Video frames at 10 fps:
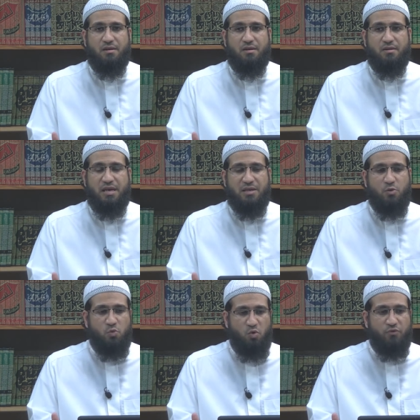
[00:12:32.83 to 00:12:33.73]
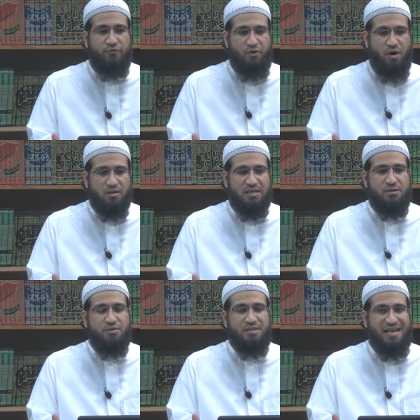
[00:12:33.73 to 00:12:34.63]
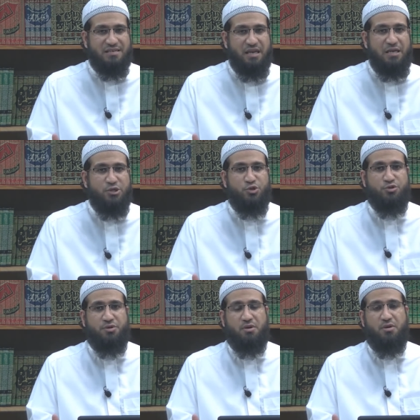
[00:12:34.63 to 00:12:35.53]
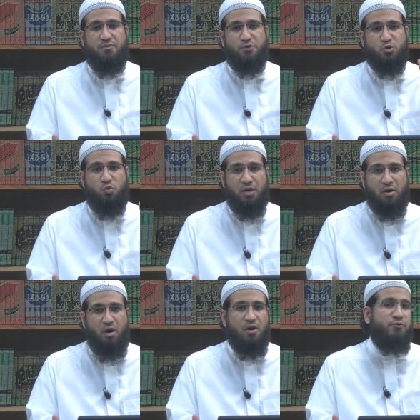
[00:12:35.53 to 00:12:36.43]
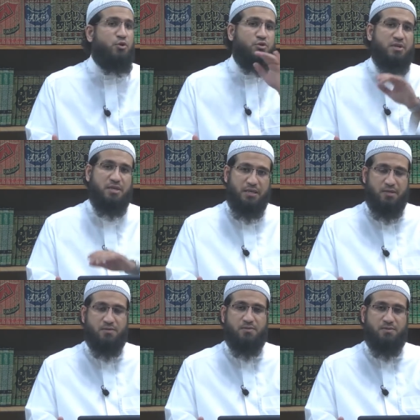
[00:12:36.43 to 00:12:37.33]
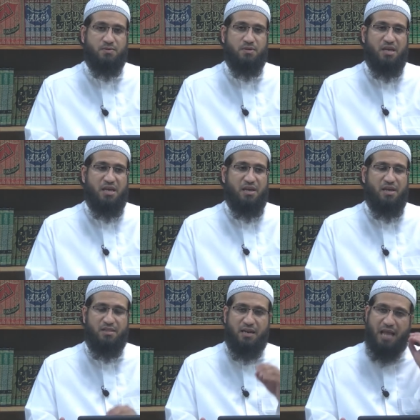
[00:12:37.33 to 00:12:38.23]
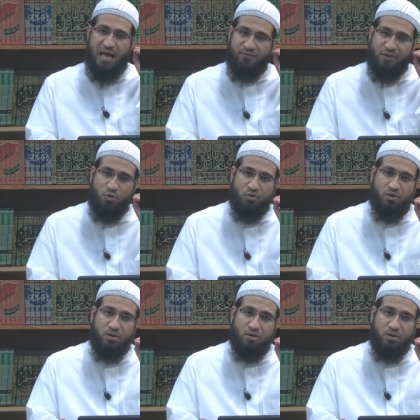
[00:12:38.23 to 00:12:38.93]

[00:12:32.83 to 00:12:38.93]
that you won't fall into that danger of showing off your good deeds and then having your